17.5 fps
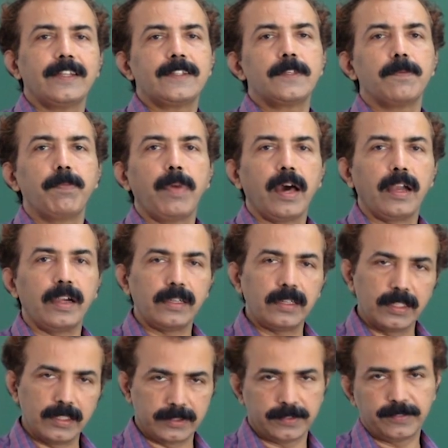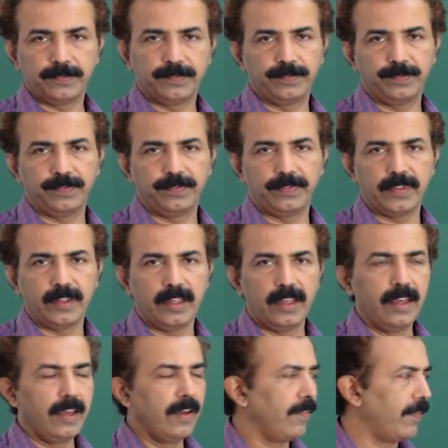its partner.
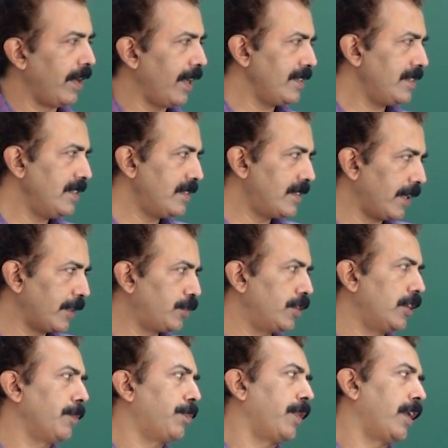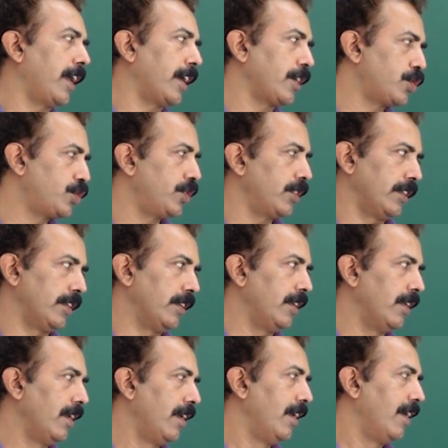Whereas in sexual reproduction,
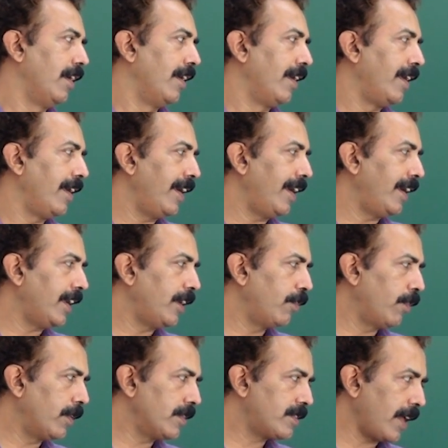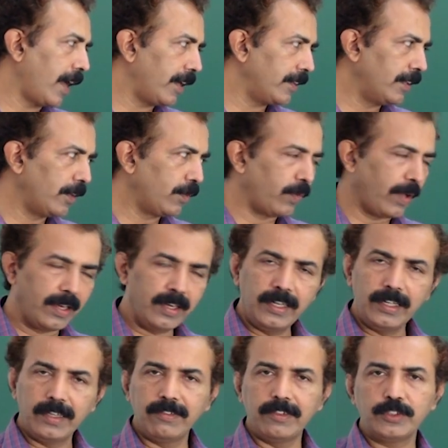it involves either one
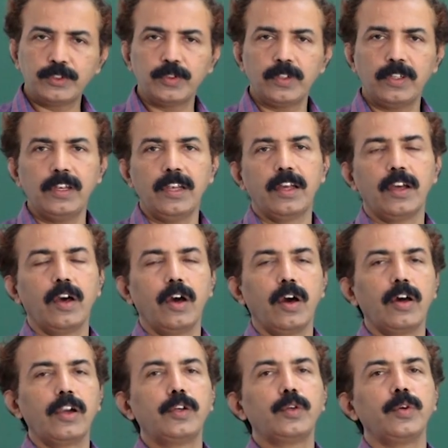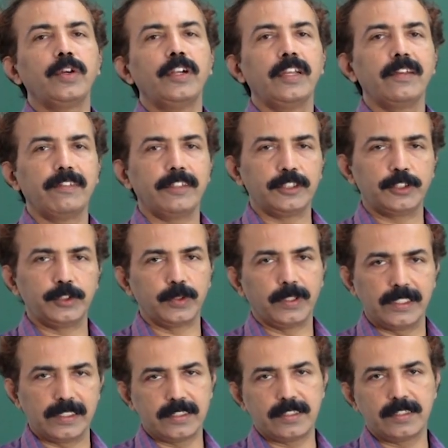individual or two
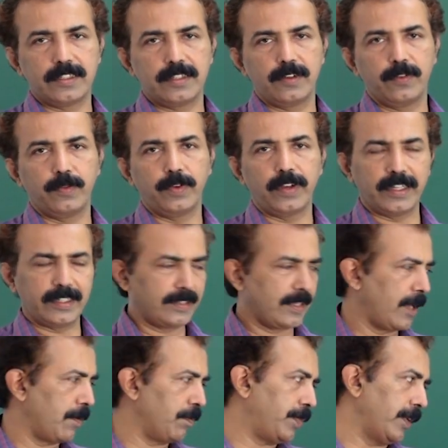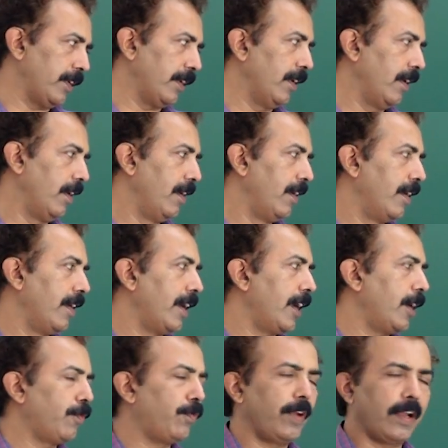individuals. For example,
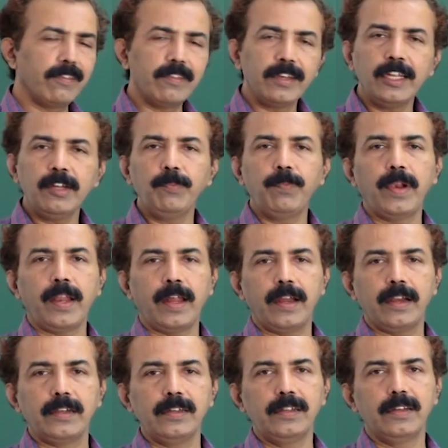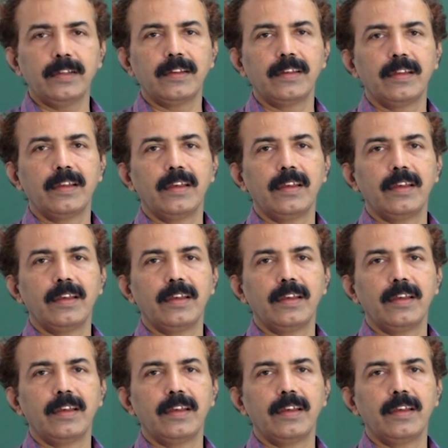a flowering plant,